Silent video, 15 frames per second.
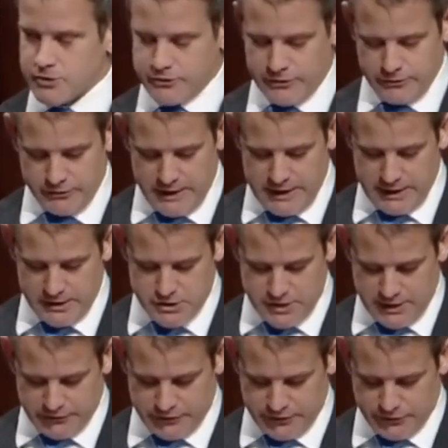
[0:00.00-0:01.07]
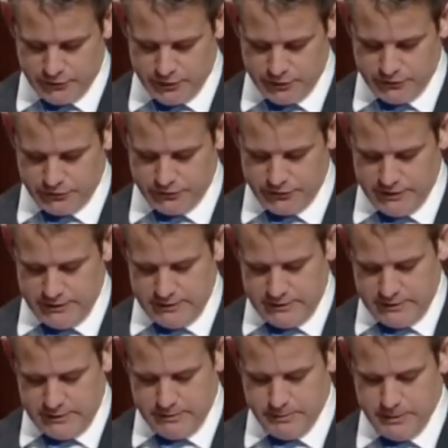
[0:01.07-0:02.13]
Just as Lady Justice looks
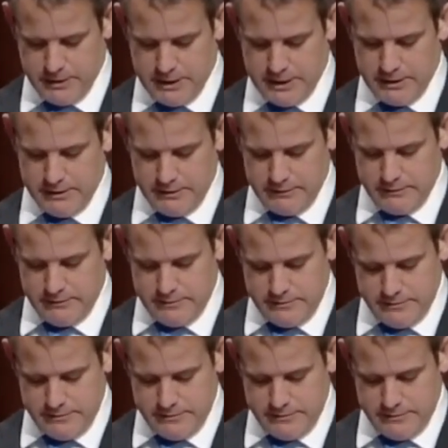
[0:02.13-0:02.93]
upon